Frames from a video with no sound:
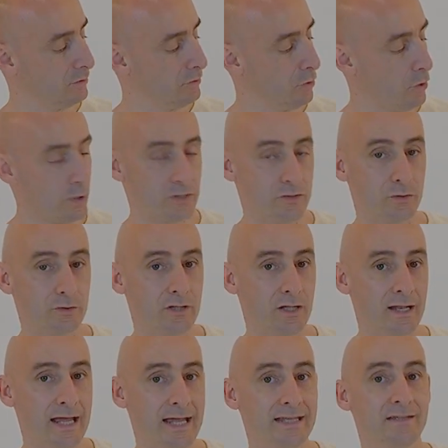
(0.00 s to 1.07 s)
Horizontal
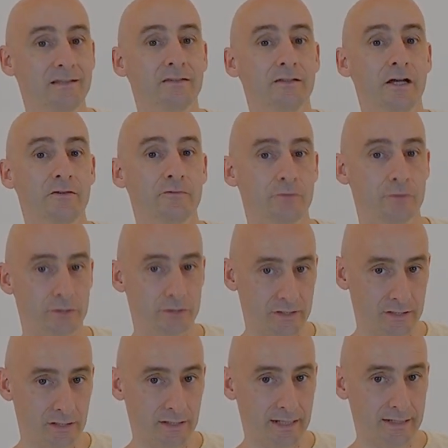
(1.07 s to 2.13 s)
line, then
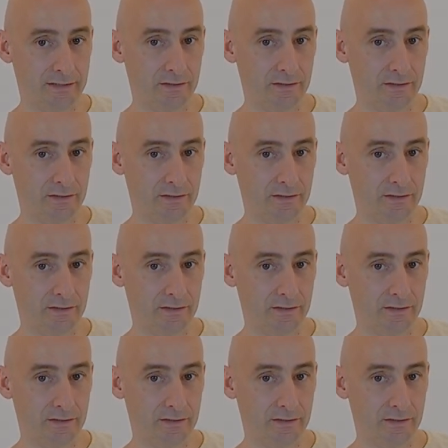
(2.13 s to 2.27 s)
vertical line.